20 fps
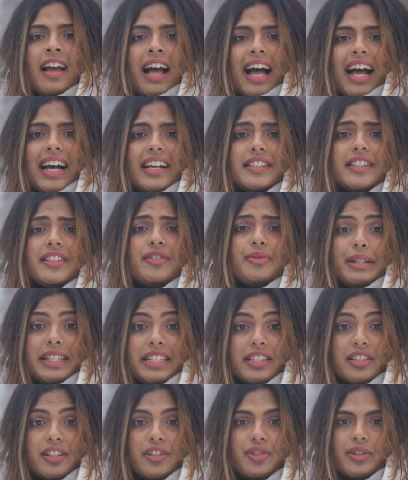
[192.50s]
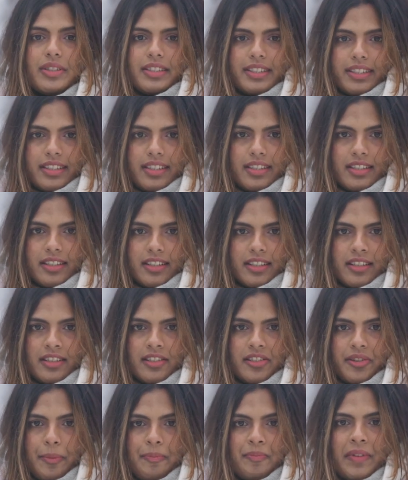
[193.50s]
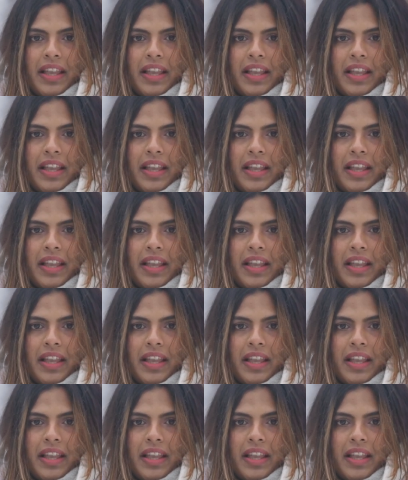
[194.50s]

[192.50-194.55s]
As a research assistant,